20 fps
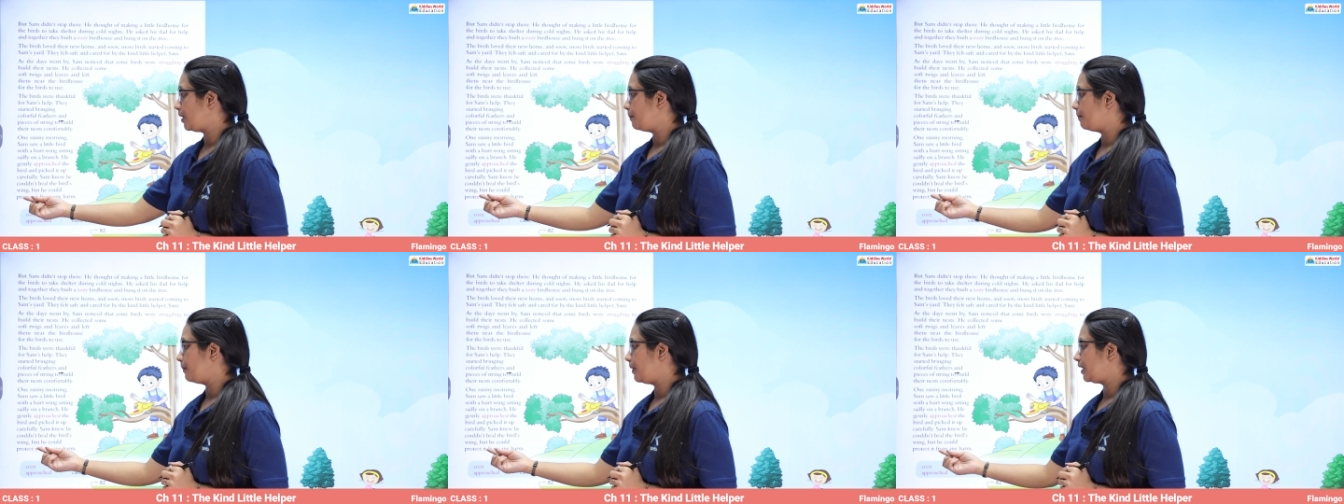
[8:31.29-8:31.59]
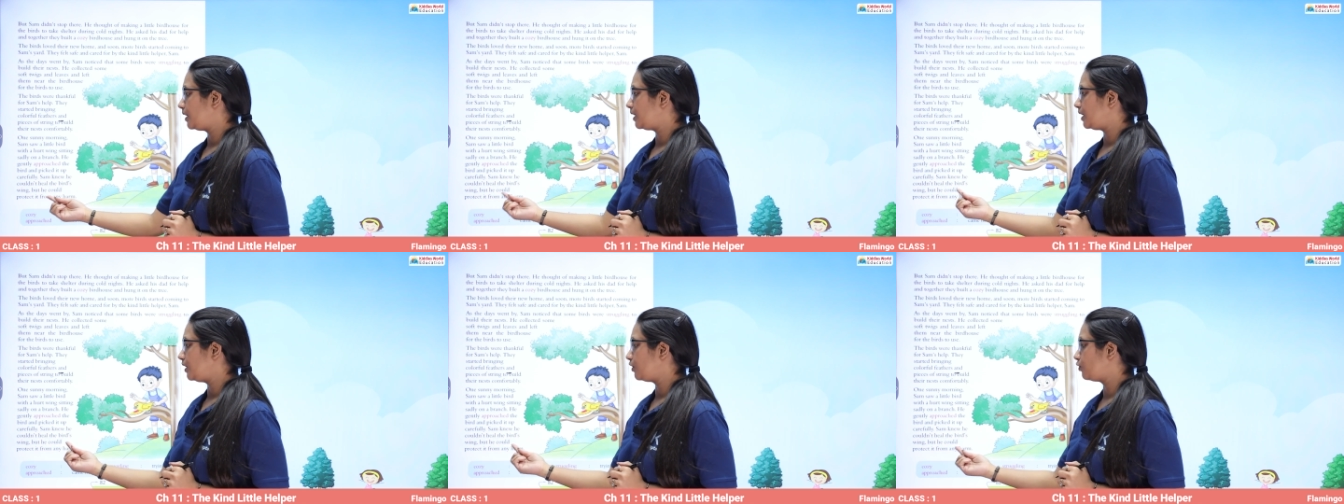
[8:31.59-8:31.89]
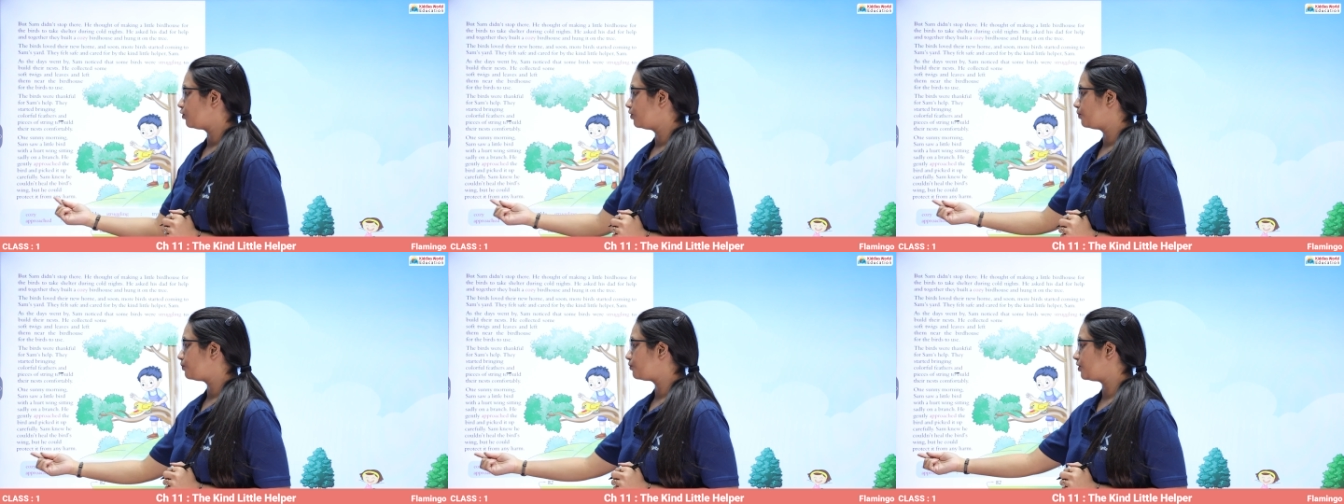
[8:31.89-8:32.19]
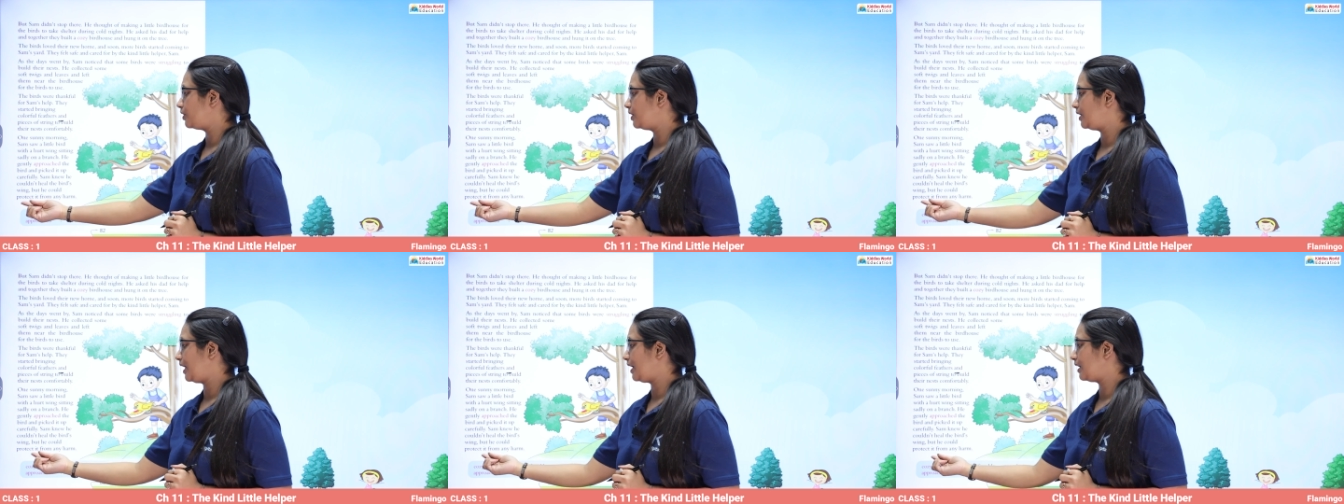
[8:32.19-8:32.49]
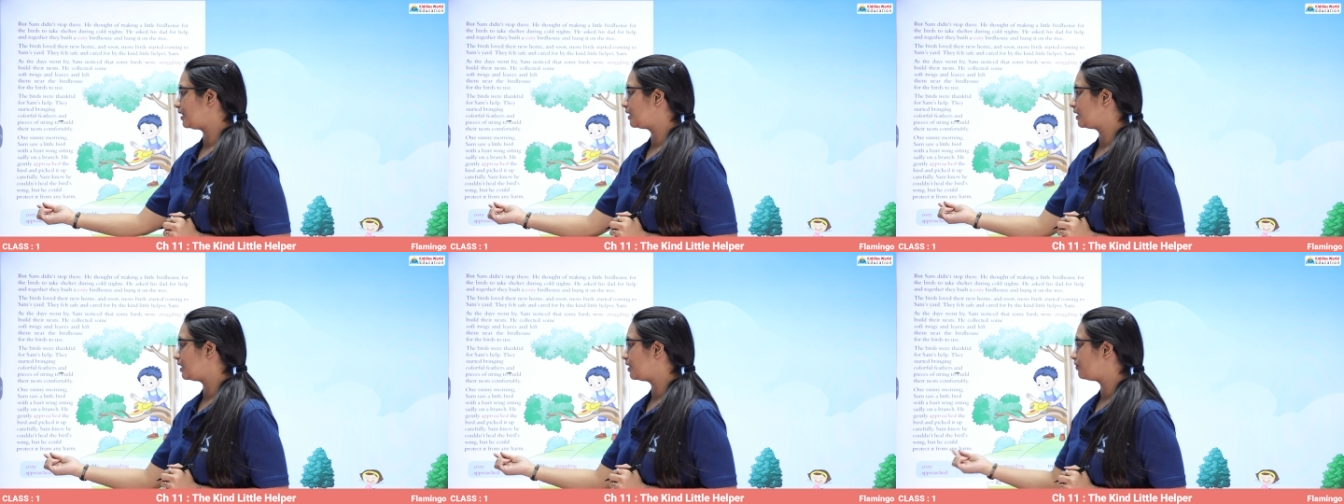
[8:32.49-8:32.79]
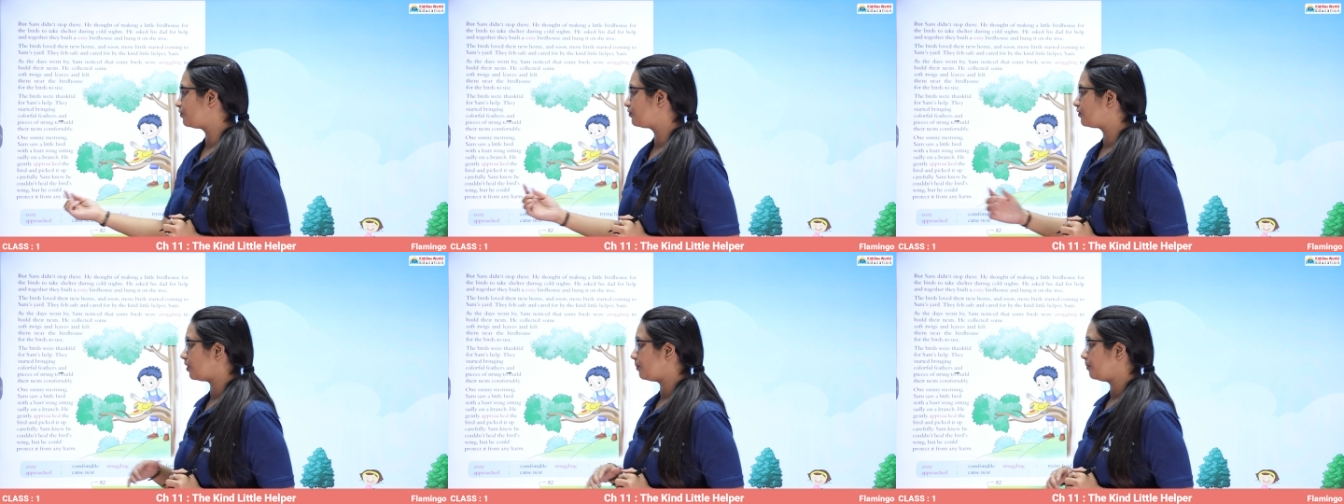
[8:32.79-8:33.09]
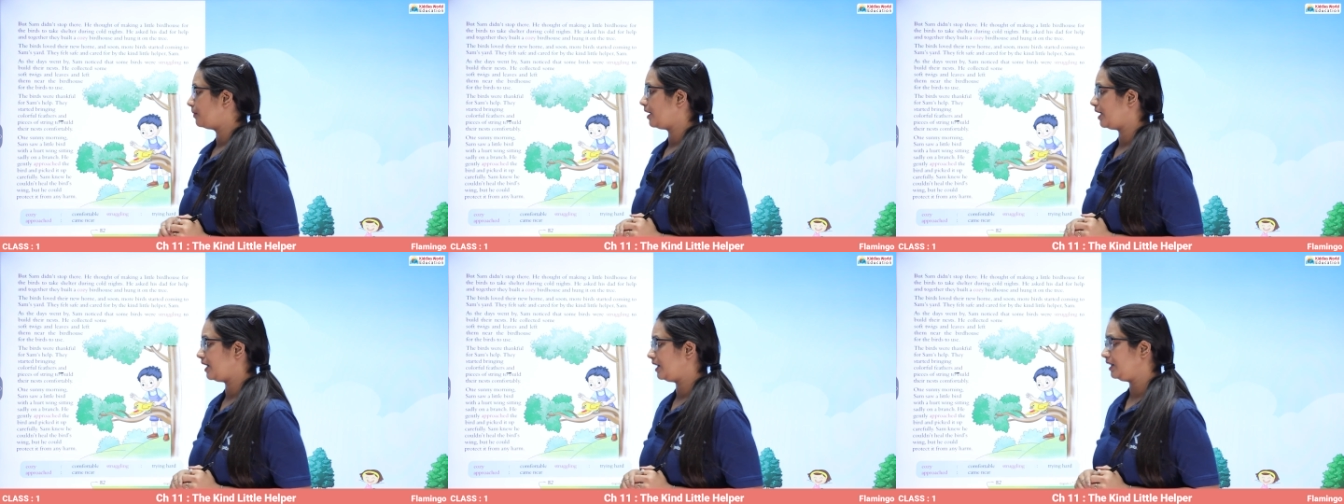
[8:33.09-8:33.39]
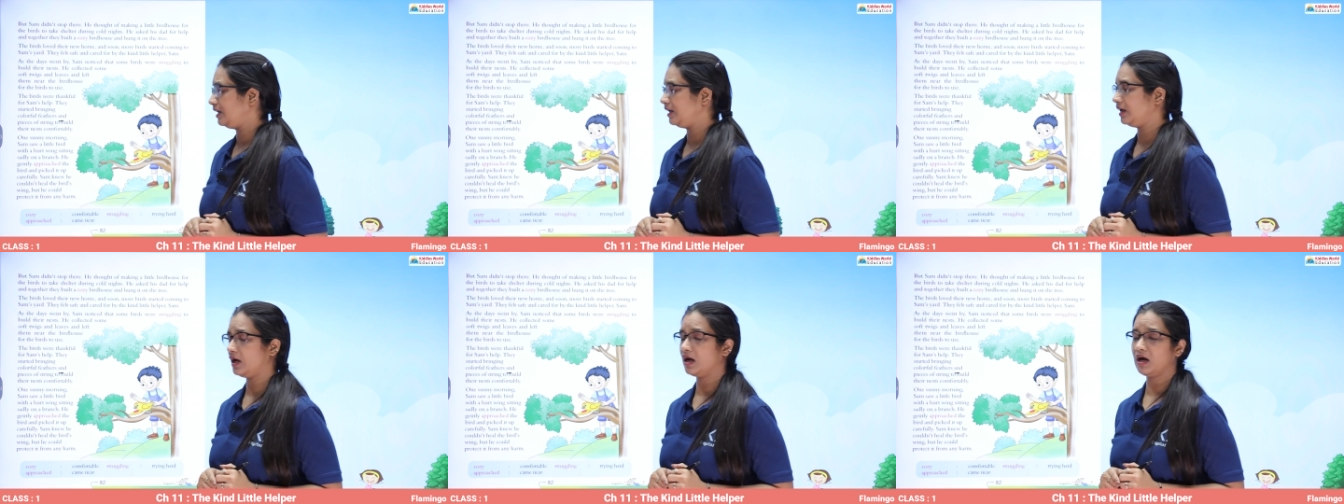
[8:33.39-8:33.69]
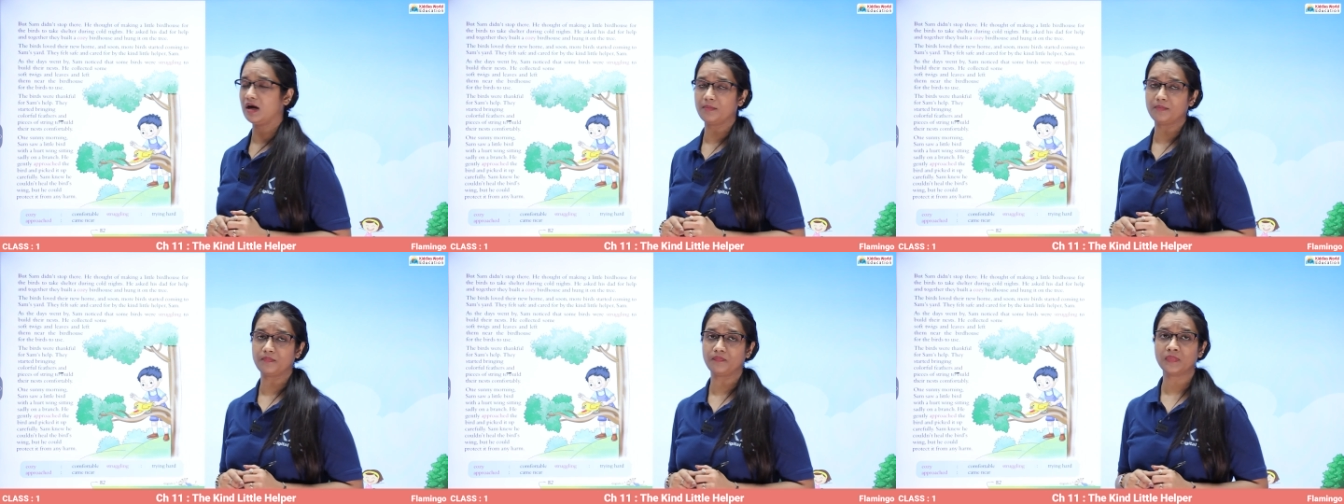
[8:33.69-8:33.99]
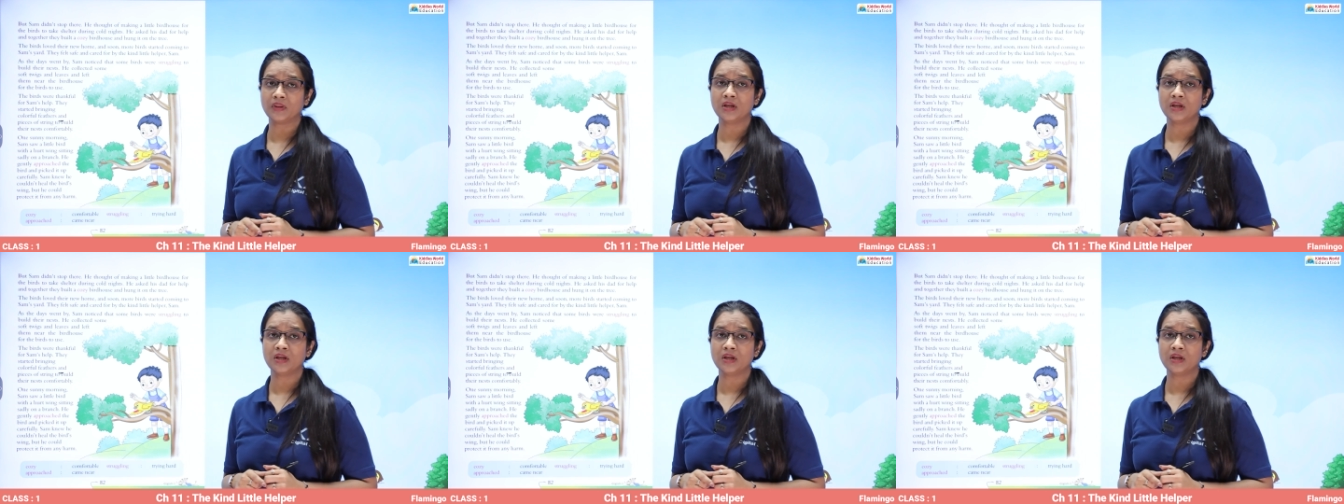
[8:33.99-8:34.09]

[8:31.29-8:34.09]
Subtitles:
but he could protect it from any harm.